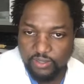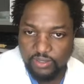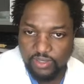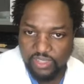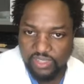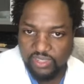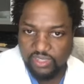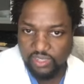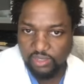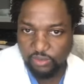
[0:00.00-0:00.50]

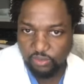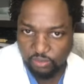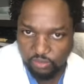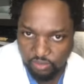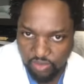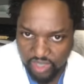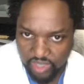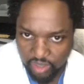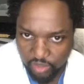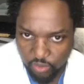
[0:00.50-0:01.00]
let's see,
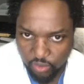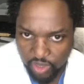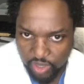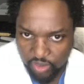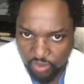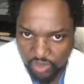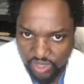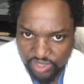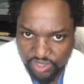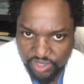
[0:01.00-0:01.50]
we got a quick
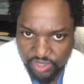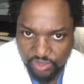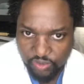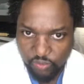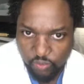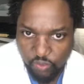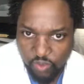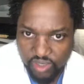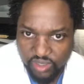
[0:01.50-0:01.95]
question.